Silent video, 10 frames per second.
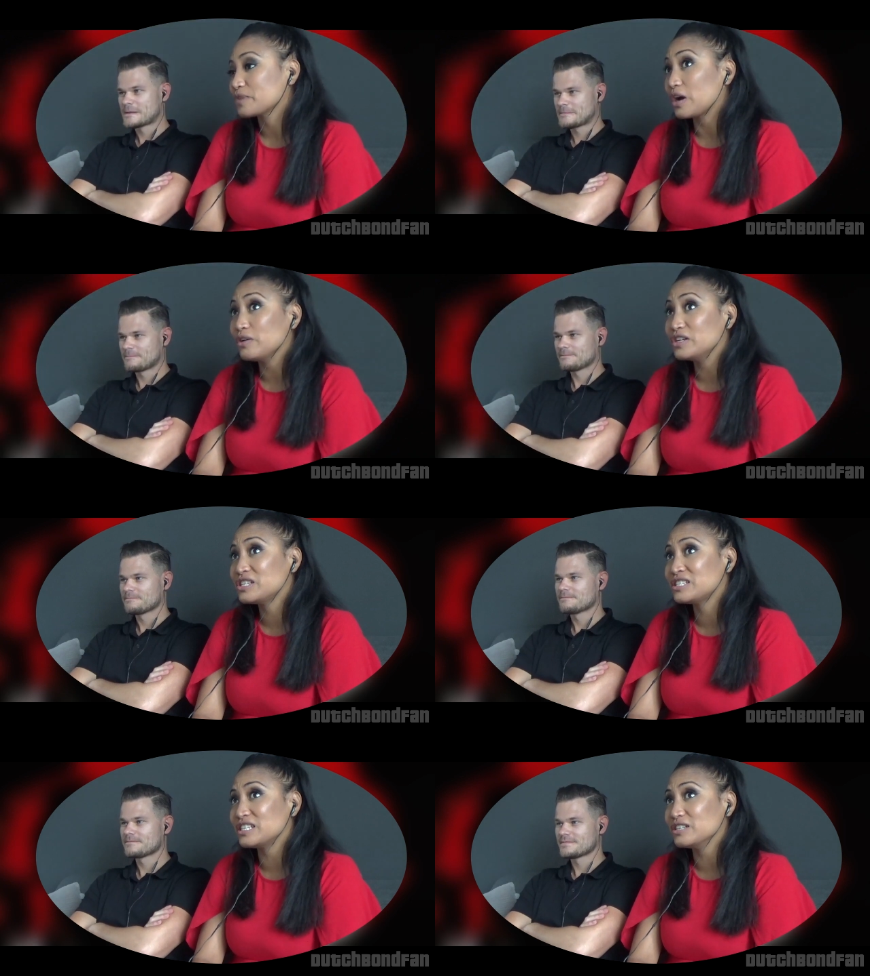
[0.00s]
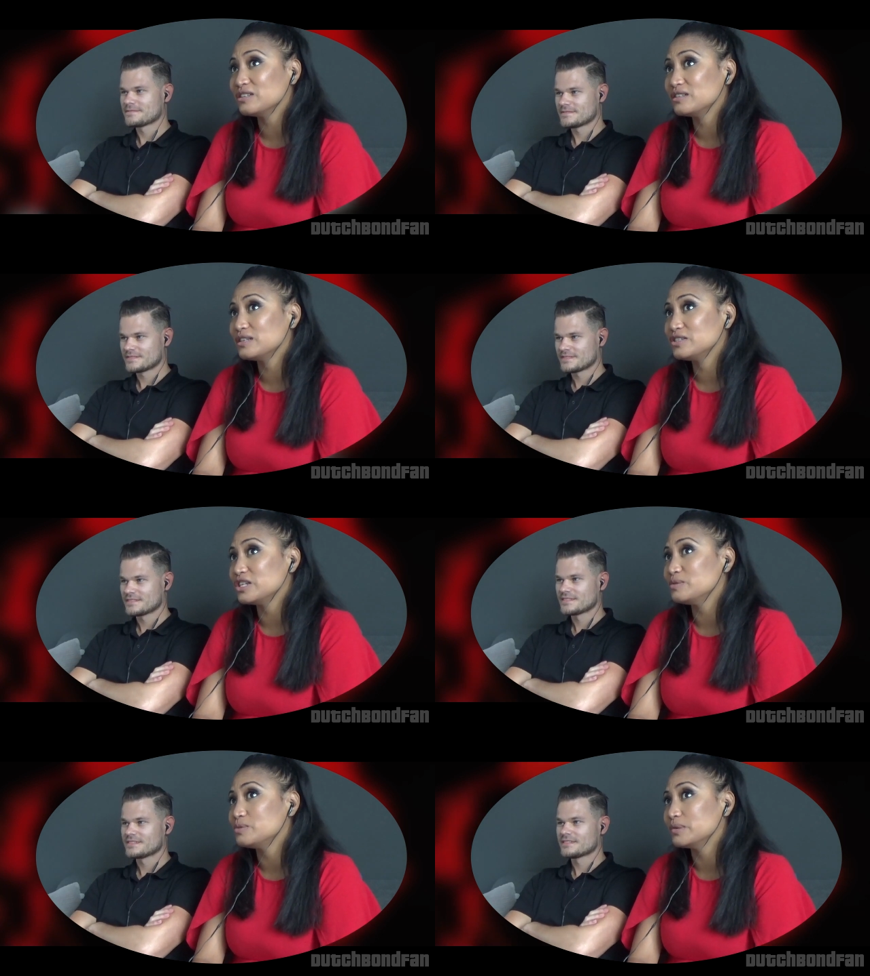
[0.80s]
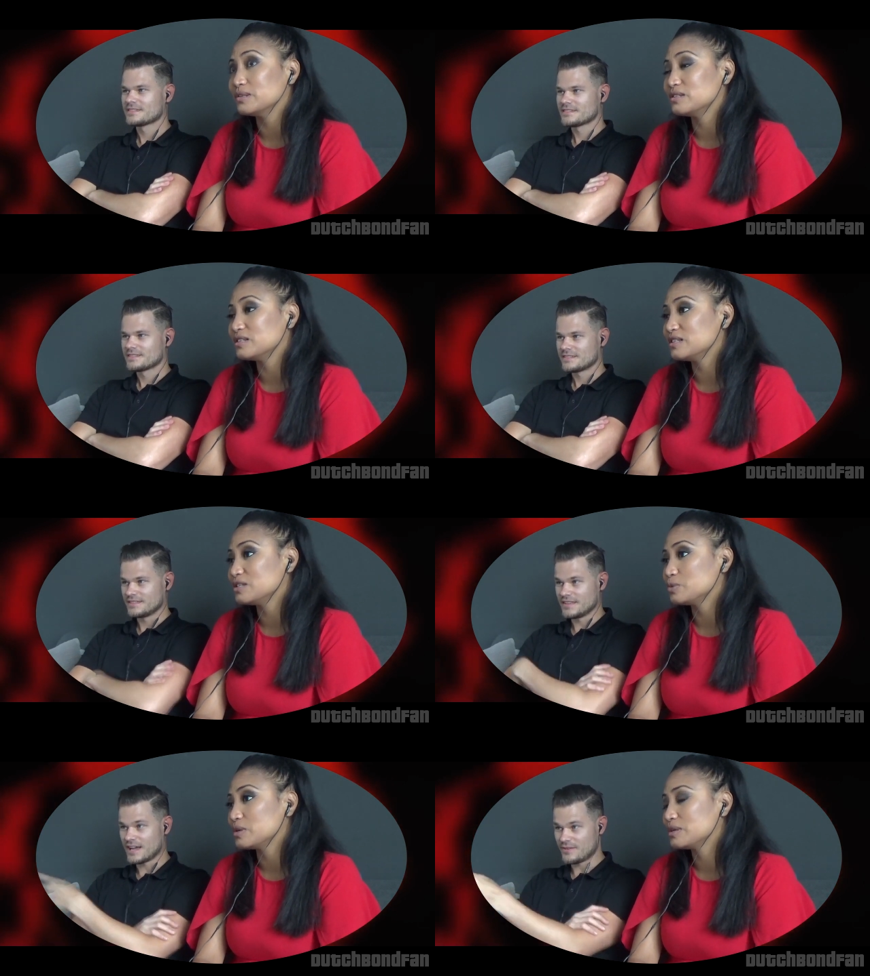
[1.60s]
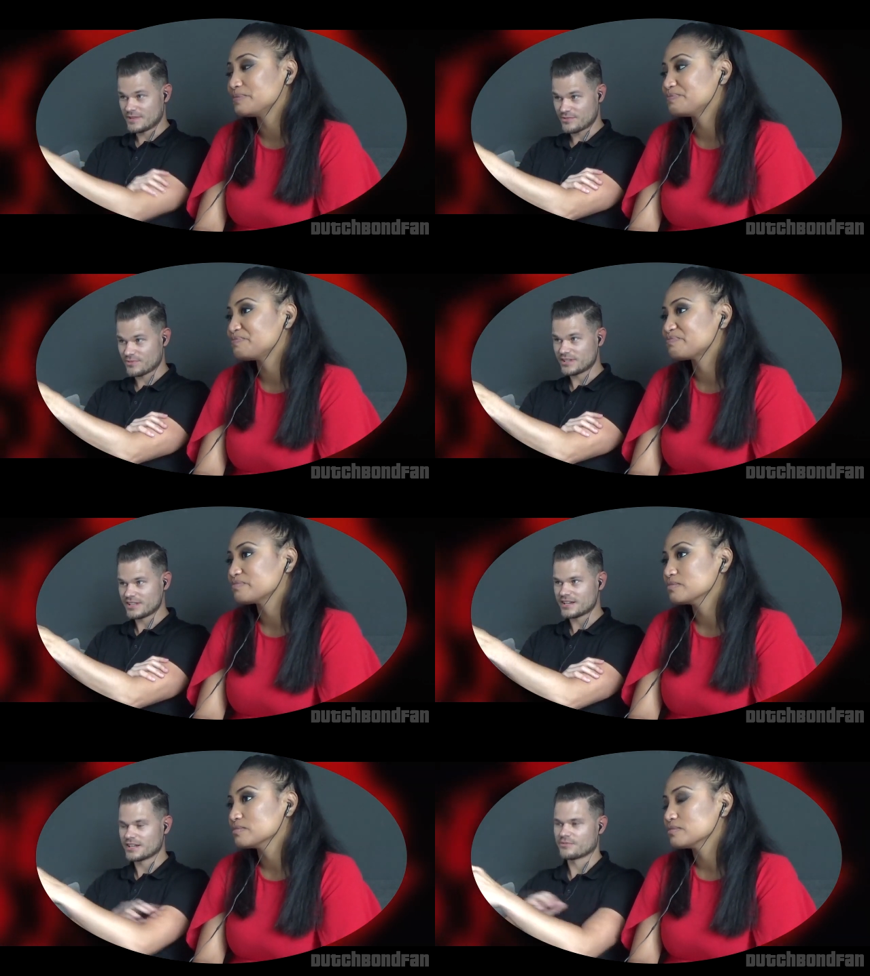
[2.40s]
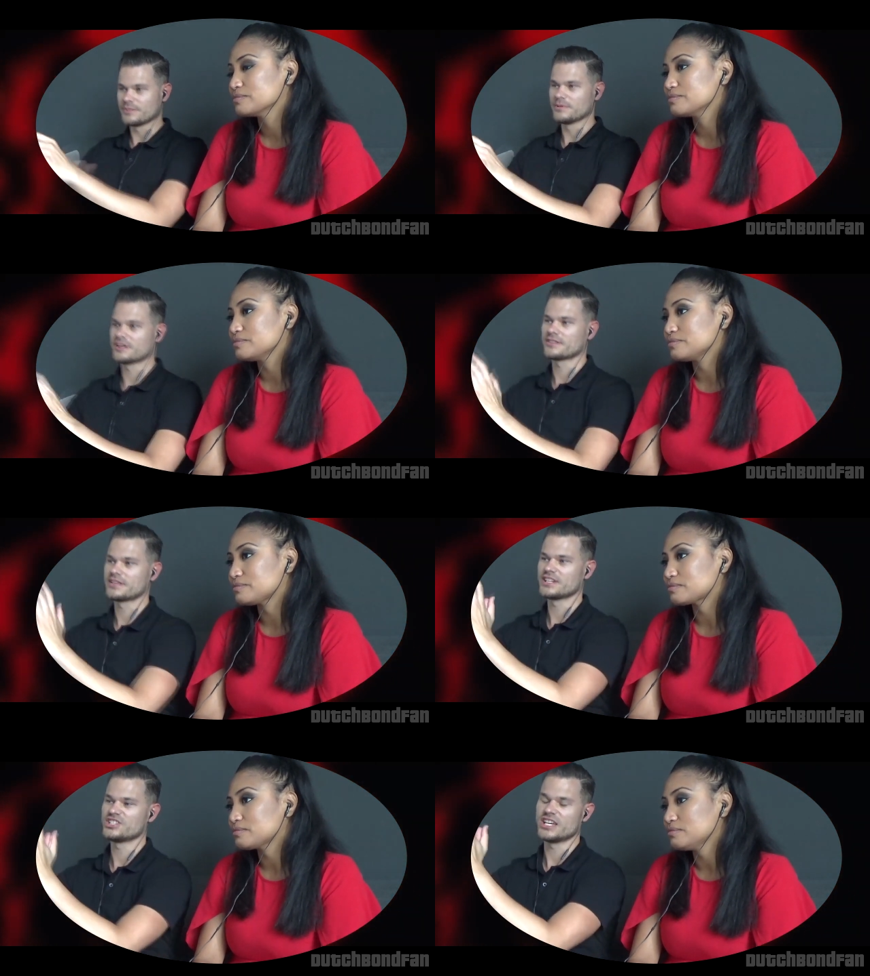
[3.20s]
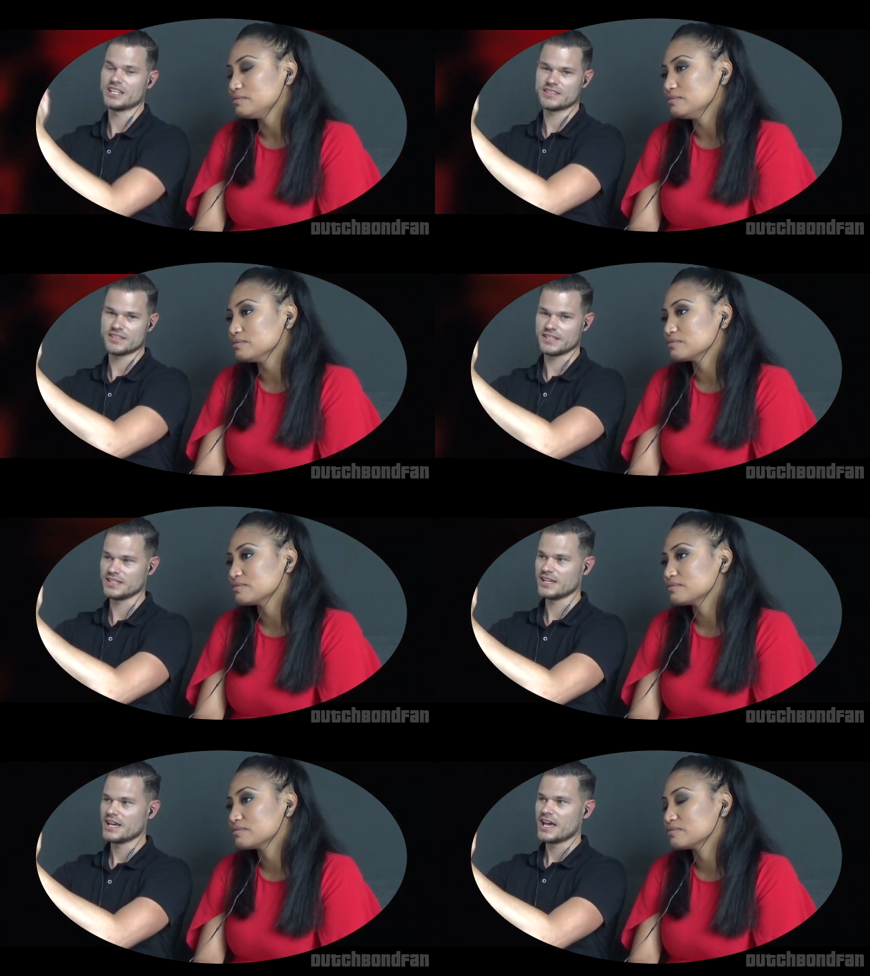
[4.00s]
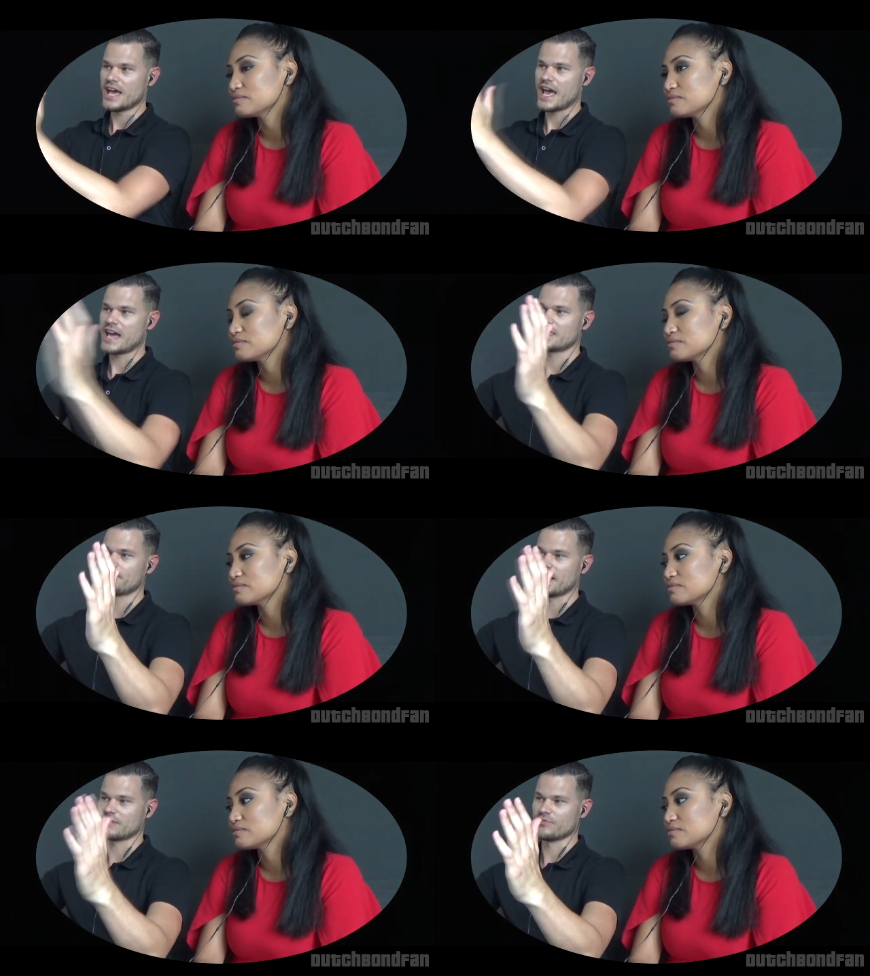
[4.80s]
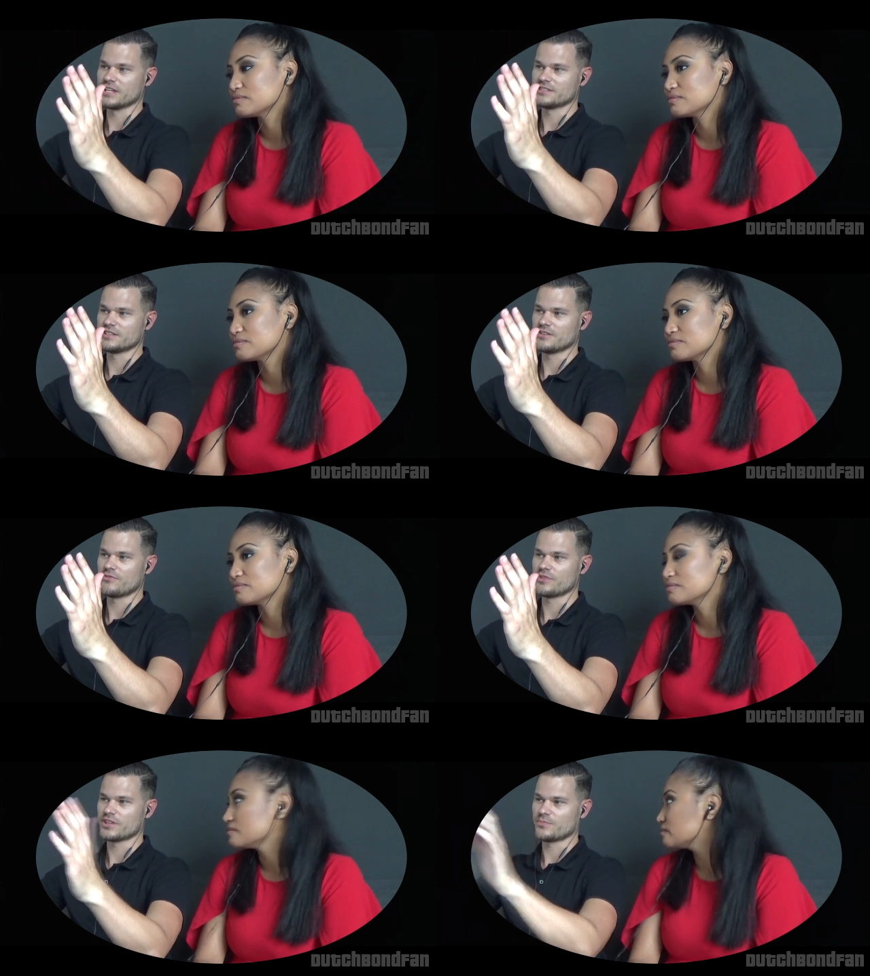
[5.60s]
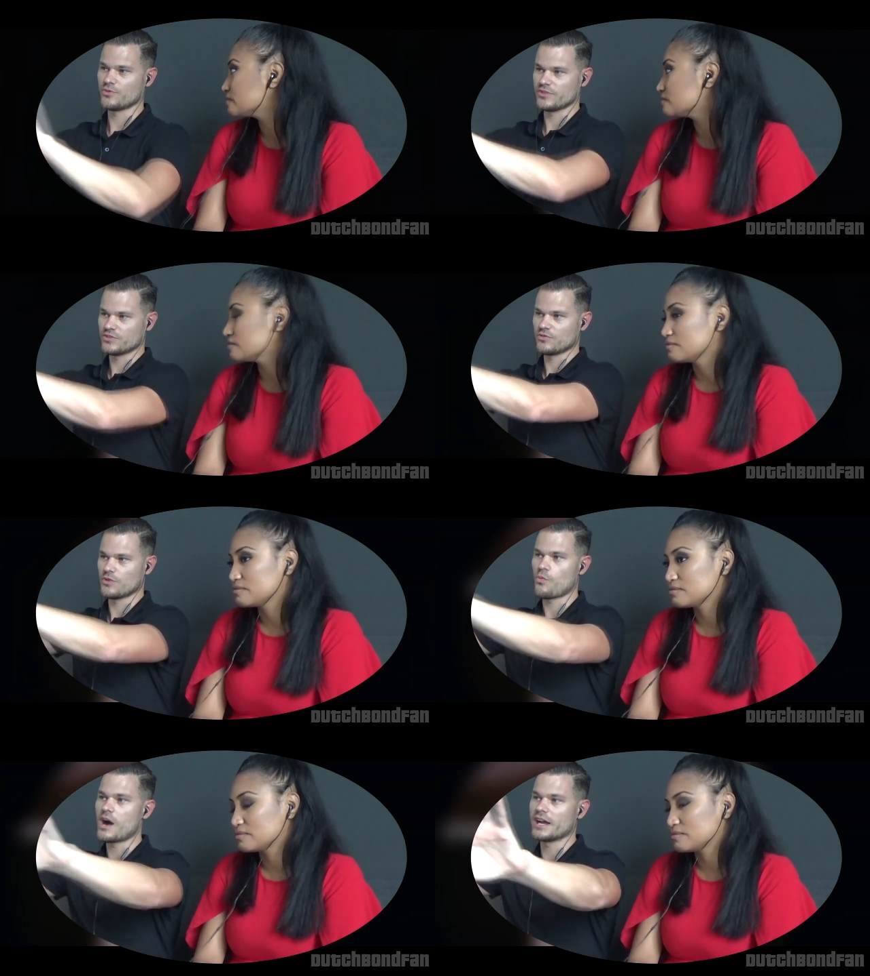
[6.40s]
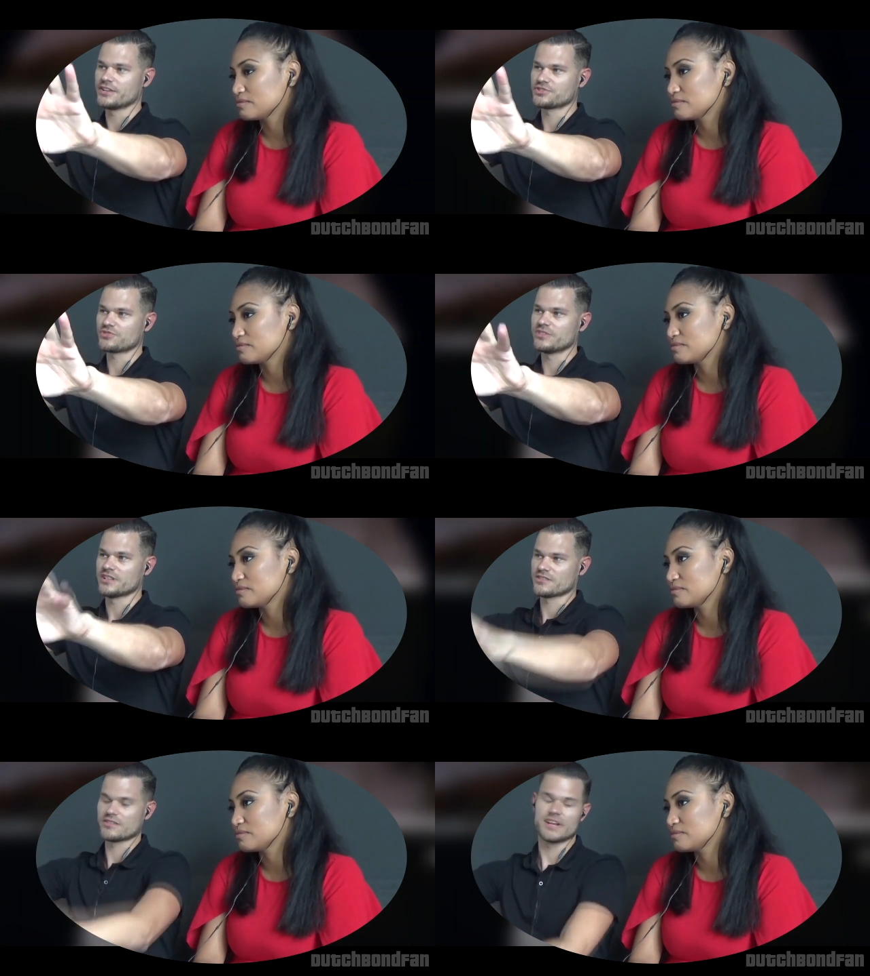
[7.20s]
Speaker 1: Oh, he's still the James Bond in
Speaker 2: this now one. Now it's really Connery, because they changed the aspect ratio for this movie to a wider screen, so